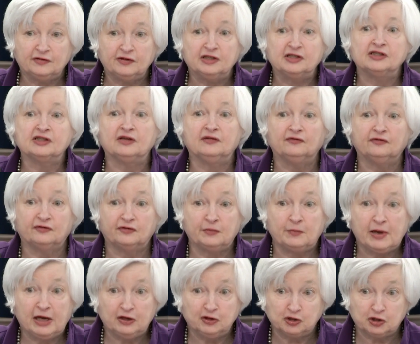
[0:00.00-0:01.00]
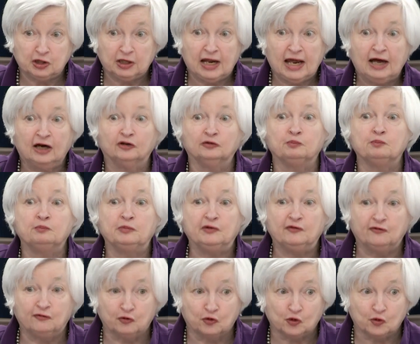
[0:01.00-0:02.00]
this information out
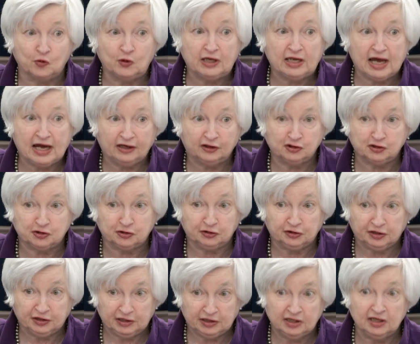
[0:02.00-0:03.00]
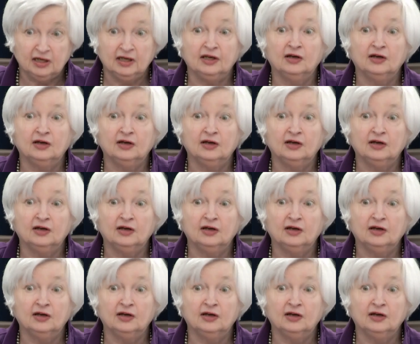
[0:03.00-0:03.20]
before we actually